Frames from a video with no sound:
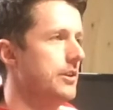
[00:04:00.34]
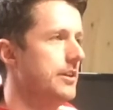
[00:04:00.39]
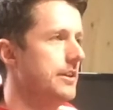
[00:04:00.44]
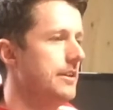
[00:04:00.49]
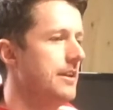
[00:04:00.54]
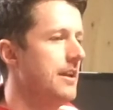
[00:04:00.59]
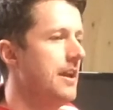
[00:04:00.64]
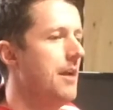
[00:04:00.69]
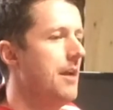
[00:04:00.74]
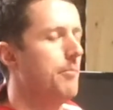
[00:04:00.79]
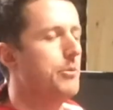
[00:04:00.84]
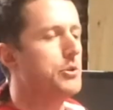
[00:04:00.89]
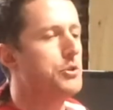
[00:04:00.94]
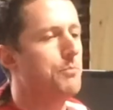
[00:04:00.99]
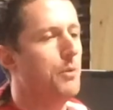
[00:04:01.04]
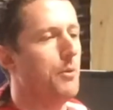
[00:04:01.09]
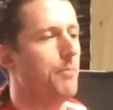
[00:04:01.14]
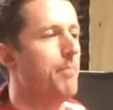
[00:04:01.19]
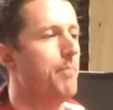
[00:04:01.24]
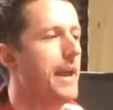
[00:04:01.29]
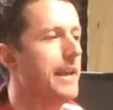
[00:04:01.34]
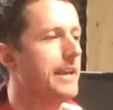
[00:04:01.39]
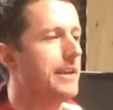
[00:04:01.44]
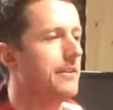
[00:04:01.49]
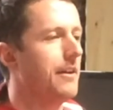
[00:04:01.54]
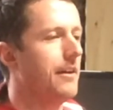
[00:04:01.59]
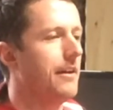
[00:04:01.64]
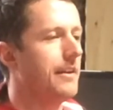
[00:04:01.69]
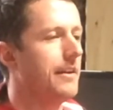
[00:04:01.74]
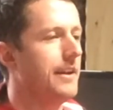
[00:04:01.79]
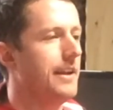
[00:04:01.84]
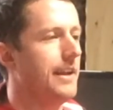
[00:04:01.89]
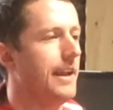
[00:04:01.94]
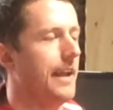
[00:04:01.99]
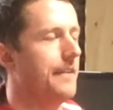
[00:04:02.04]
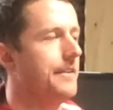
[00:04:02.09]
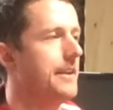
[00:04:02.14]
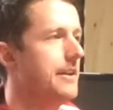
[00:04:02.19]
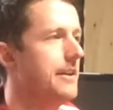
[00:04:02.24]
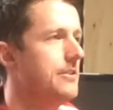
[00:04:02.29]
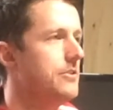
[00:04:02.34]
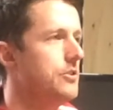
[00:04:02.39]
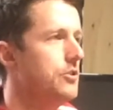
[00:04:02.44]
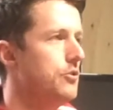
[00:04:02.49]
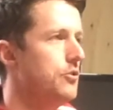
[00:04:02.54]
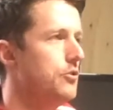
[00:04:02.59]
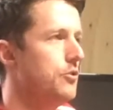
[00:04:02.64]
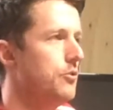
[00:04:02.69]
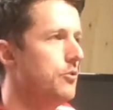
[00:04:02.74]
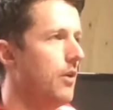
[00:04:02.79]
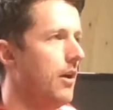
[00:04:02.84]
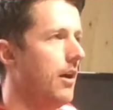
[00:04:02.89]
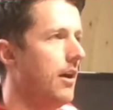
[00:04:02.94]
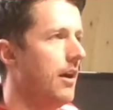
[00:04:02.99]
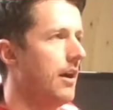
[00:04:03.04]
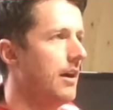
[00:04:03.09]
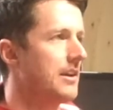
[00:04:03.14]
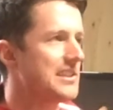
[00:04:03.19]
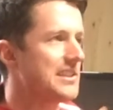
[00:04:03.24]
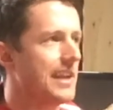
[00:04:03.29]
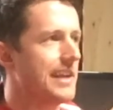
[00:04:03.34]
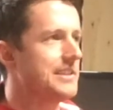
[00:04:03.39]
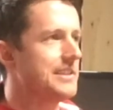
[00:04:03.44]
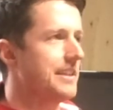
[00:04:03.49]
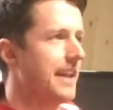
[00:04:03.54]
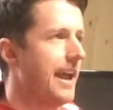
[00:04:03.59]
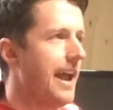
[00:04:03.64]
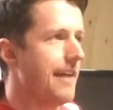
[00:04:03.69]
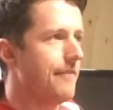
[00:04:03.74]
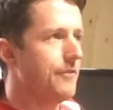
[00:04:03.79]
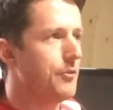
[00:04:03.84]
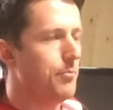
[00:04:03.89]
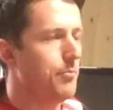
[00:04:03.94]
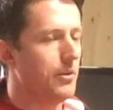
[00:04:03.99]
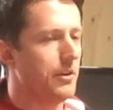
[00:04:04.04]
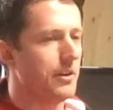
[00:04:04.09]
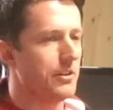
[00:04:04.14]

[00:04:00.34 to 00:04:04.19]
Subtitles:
as good, but you put bacon on it, and then you slice it in half.